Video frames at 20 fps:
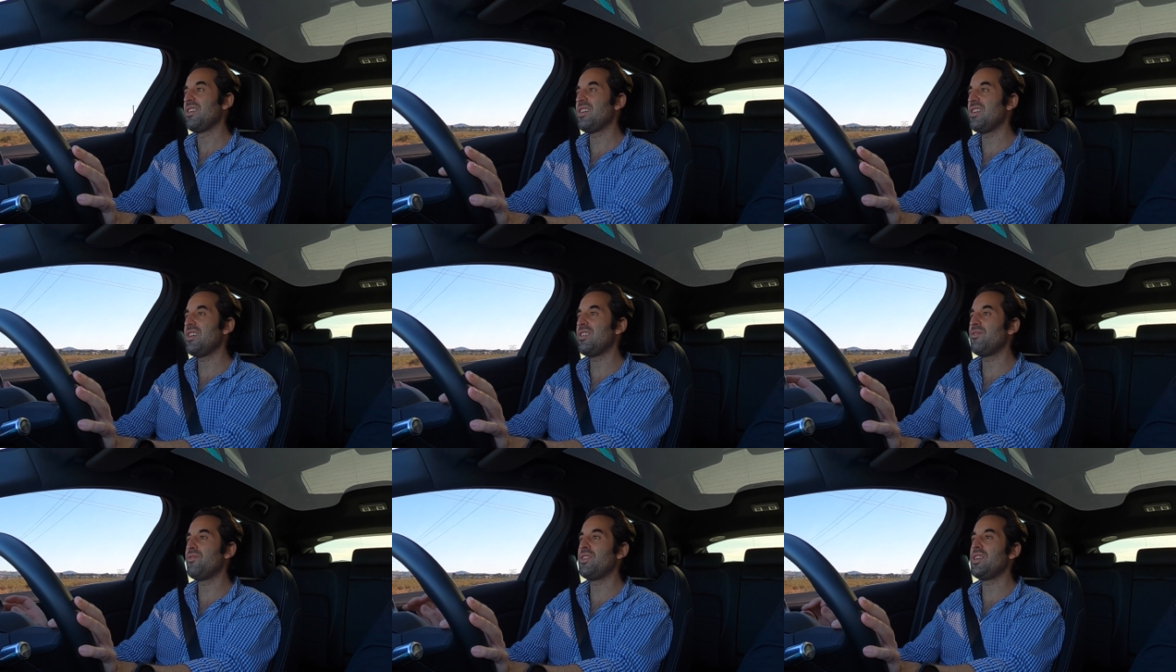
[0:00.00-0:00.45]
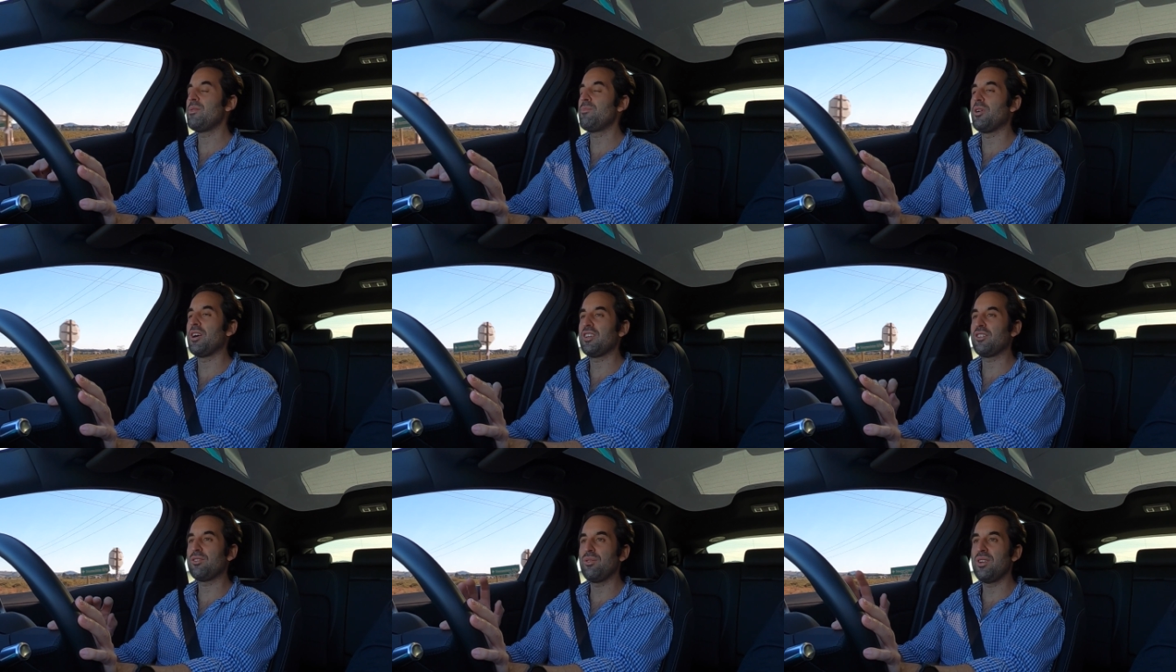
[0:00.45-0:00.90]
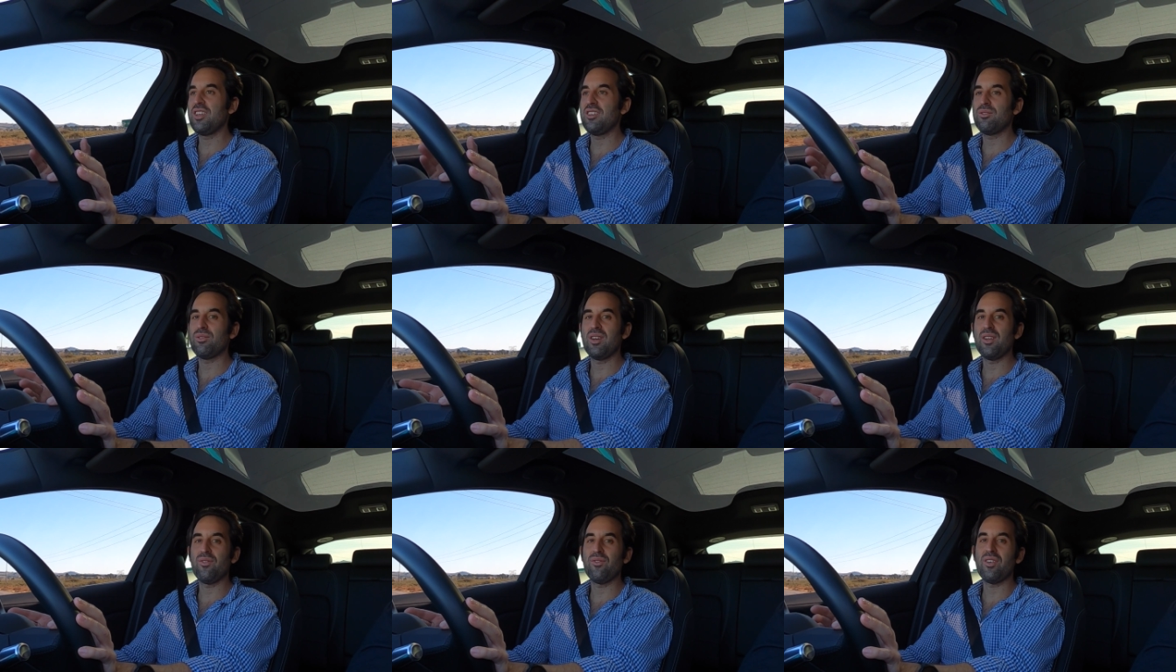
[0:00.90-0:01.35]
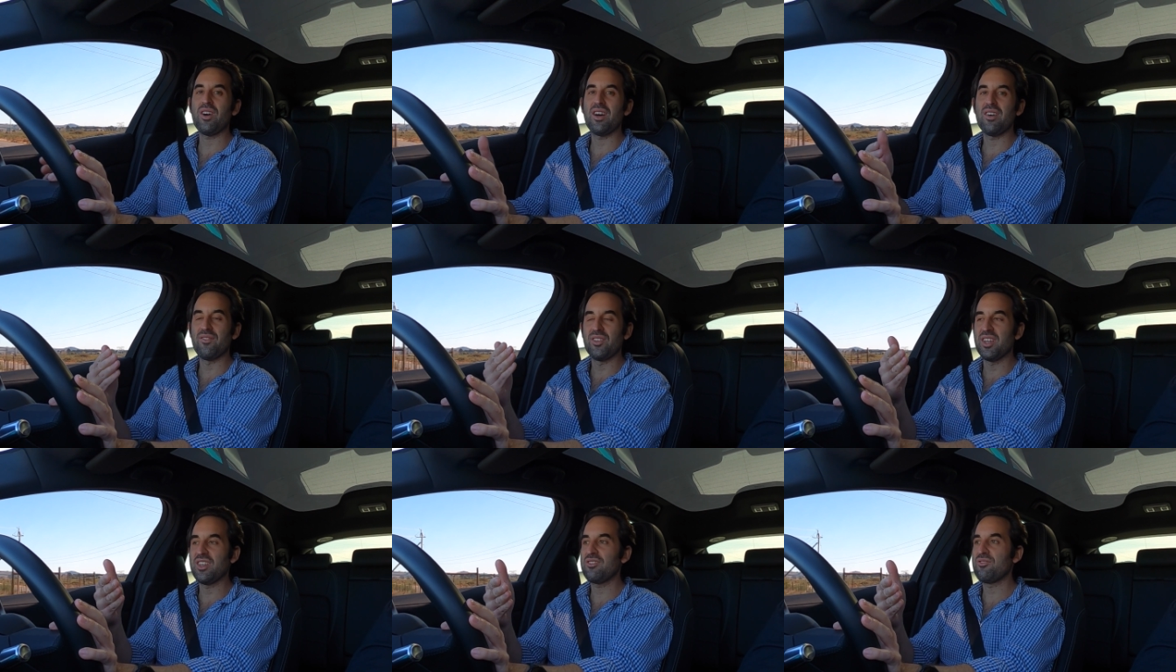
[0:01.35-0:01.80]
EV by
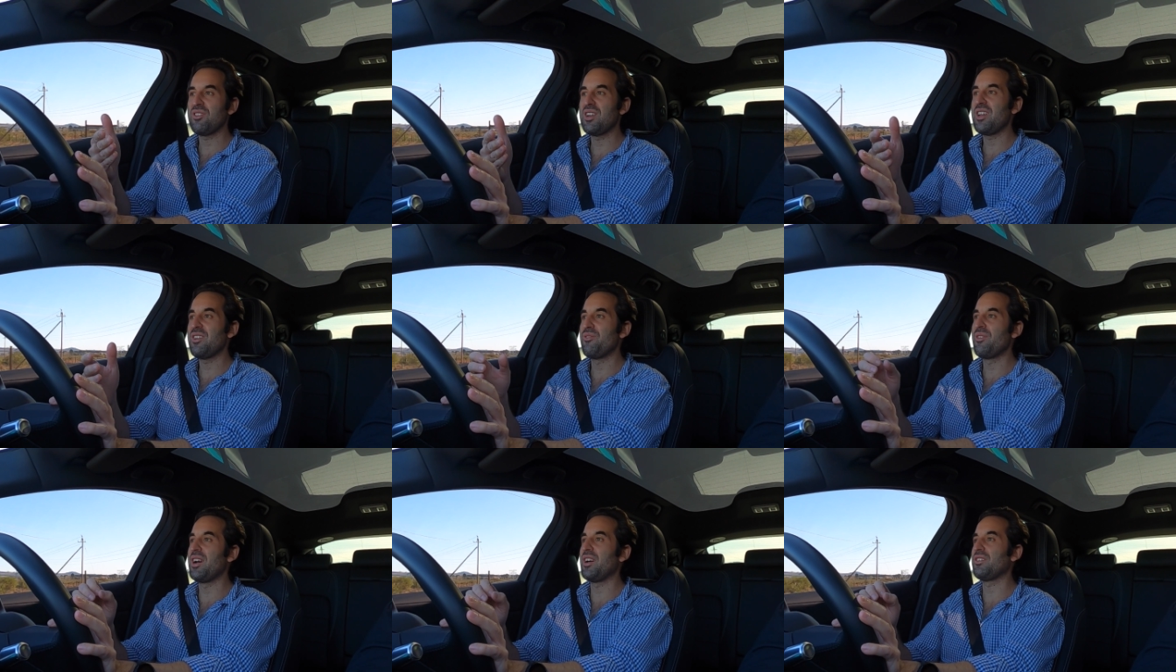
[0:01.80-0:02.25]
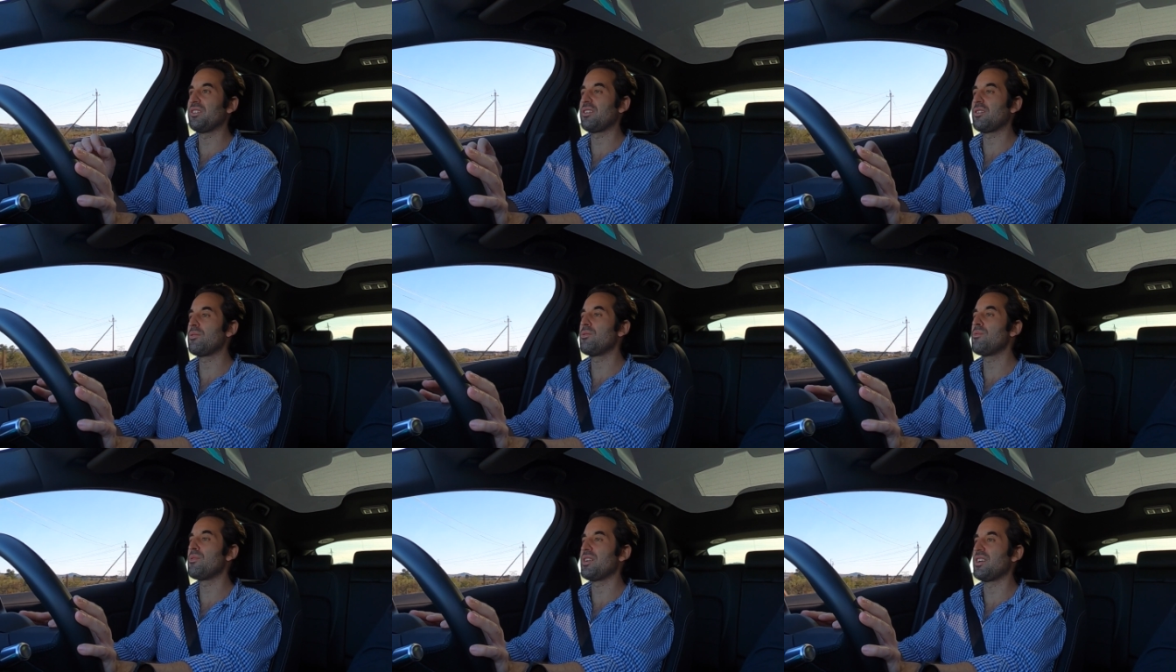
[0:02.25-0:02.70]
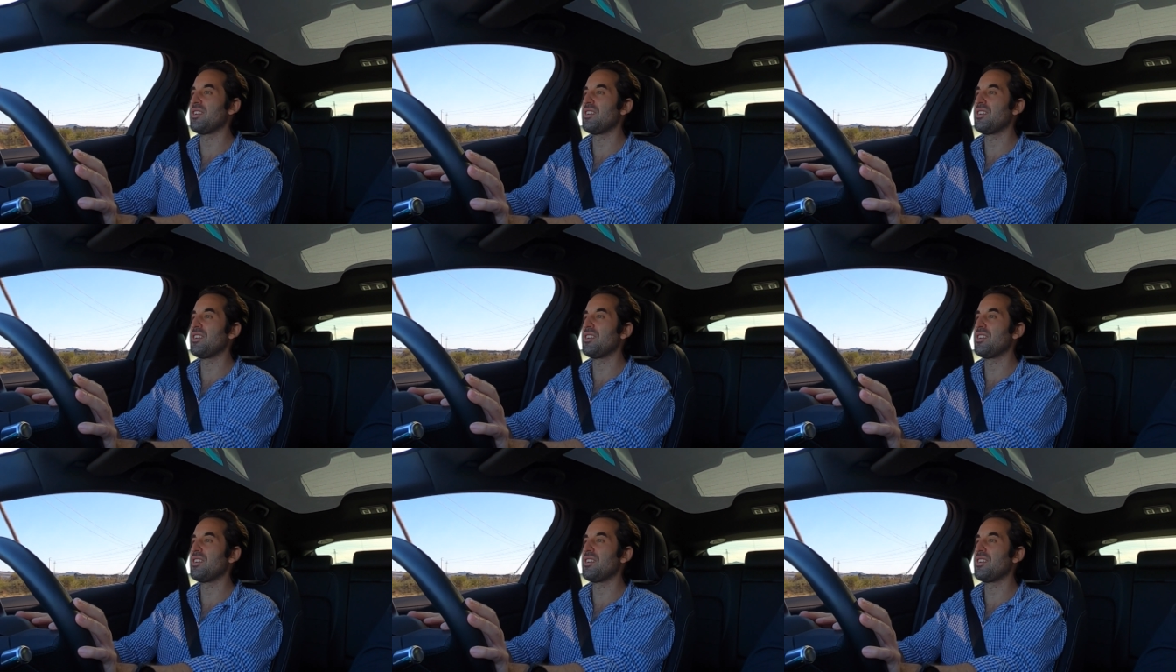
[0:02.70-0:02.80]
2025, and that's really around the corner.